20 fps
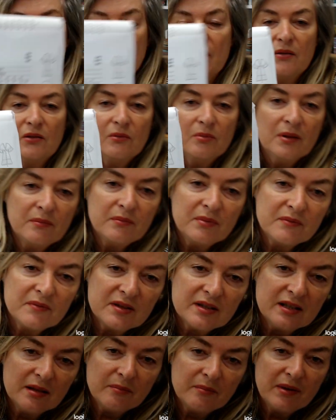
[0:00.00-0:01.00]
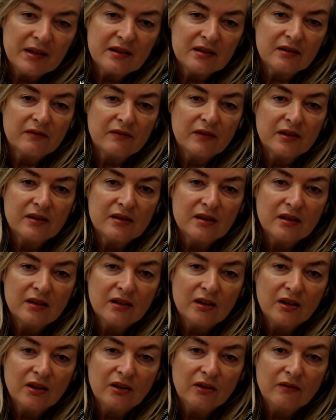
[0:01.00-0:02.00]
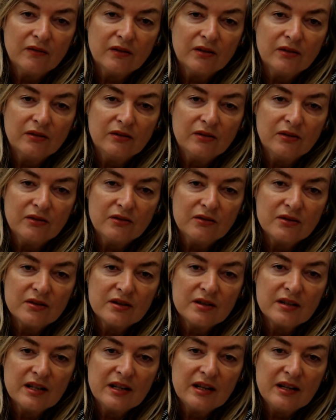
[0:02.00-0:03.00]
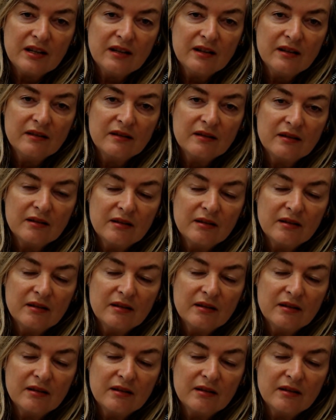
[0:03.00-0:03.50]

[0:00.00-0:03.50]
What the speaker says: be able to see it better if I turn it over, and you can just see the